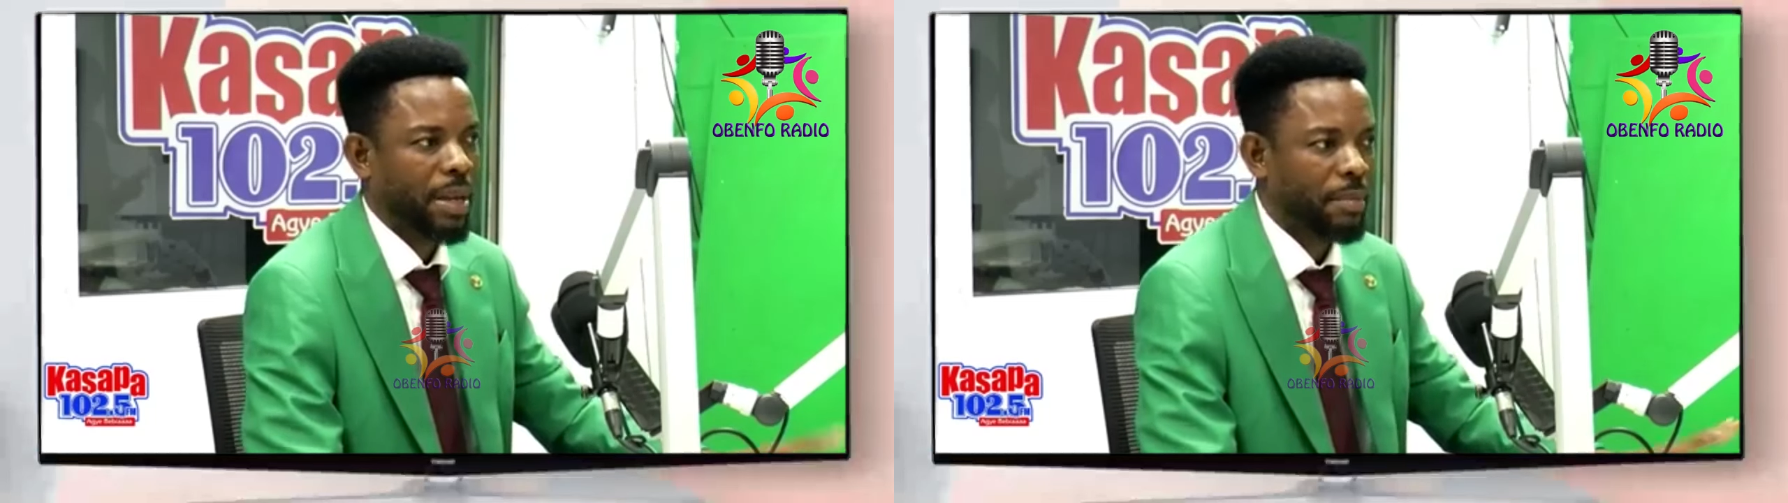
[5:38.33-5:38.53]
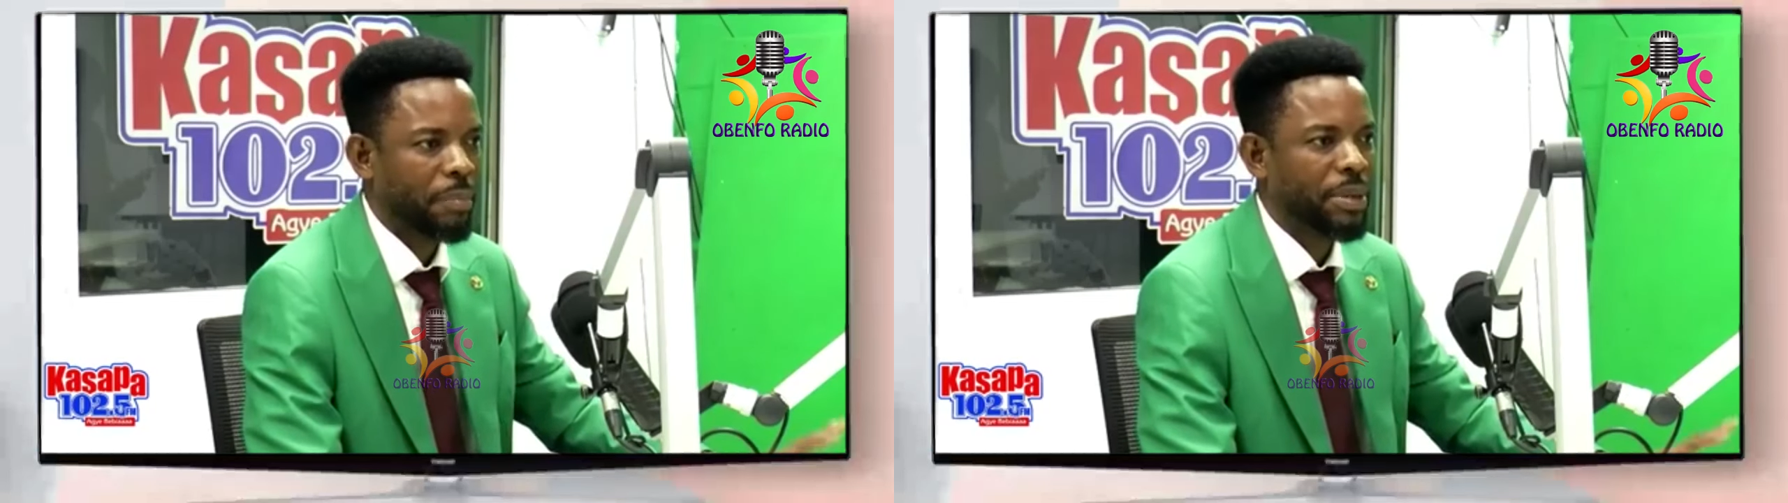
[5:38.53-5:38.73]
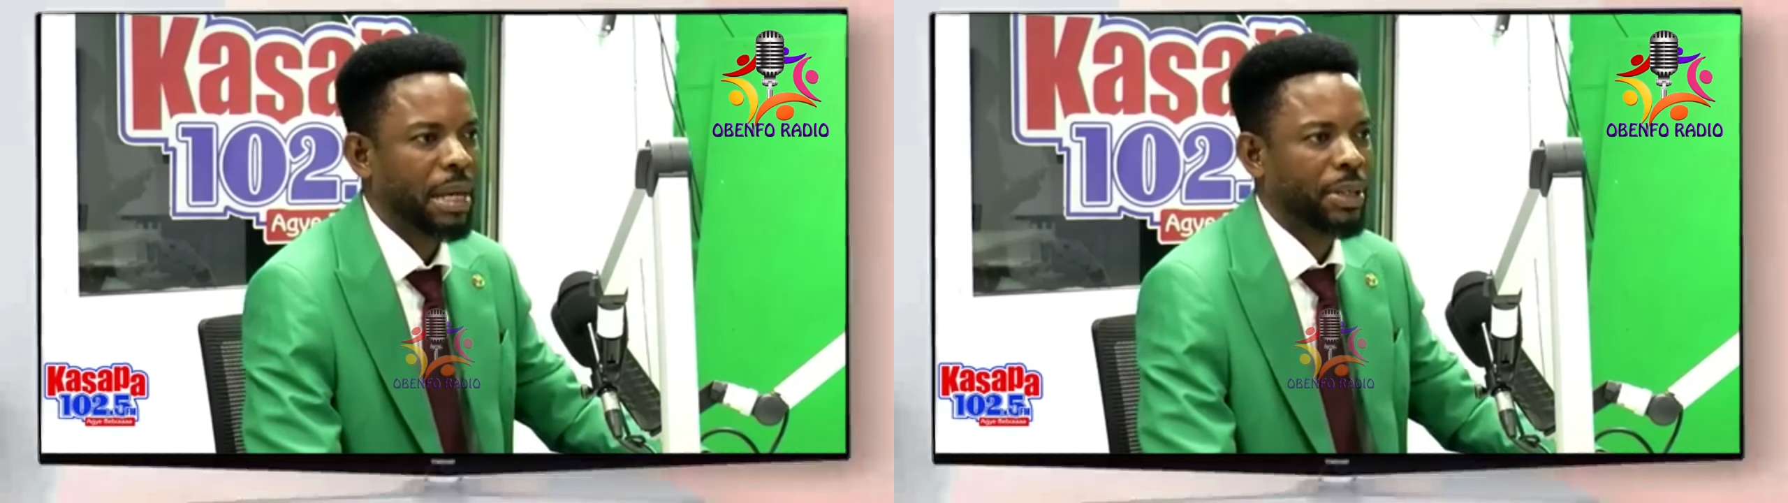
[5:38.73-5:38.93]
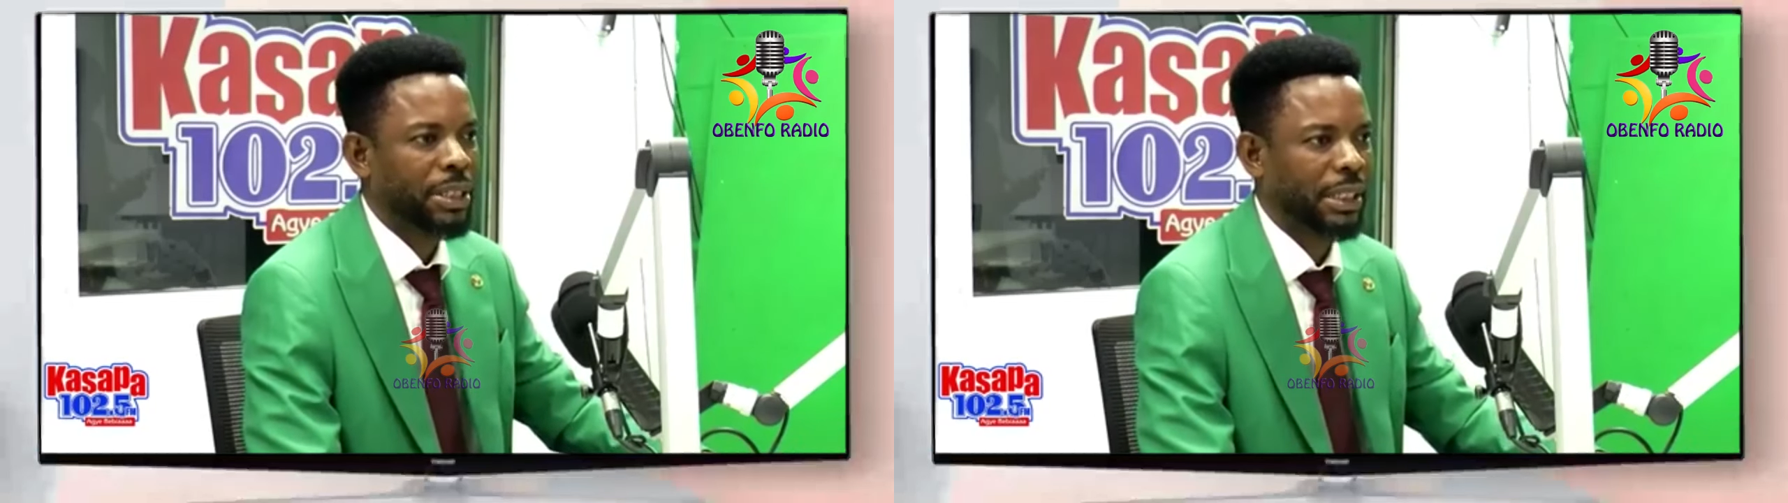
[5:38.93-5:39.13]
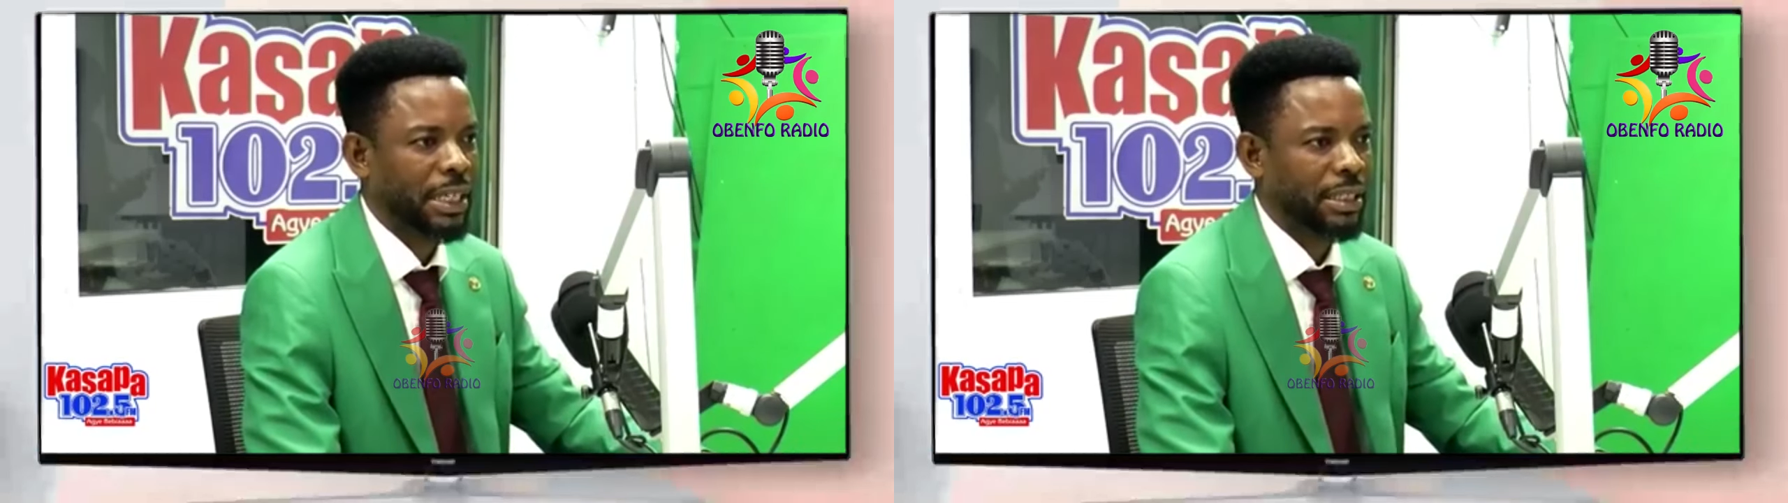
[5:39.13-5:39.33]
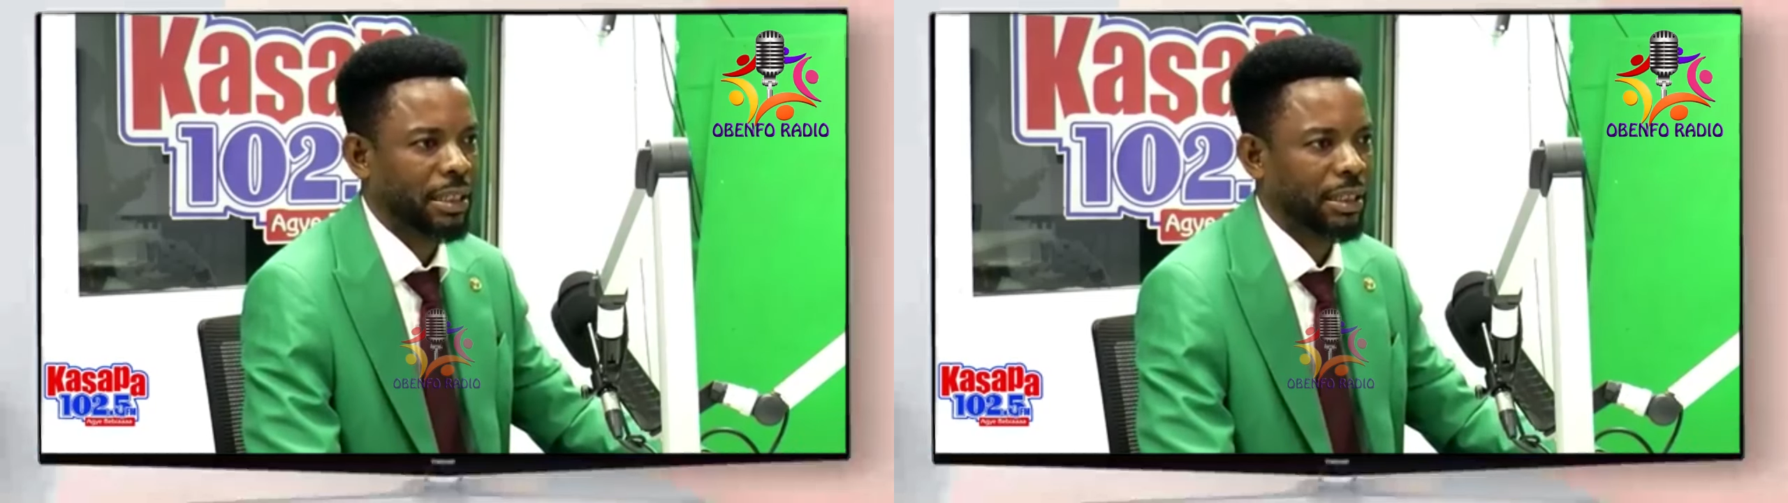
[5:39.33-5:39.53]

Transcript: a mini police case.